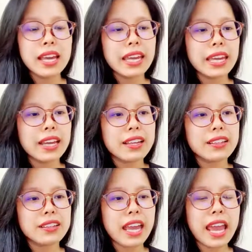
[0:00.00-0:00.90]

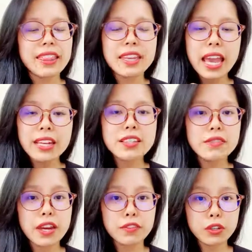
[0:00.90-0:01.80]
And at the end of
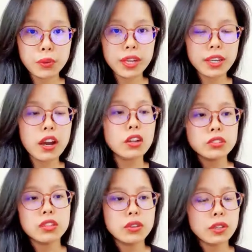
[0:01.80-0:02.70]
every week,
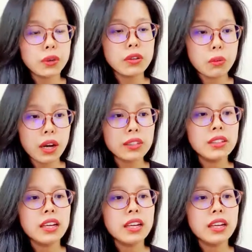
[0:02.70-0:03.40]
also in week 1,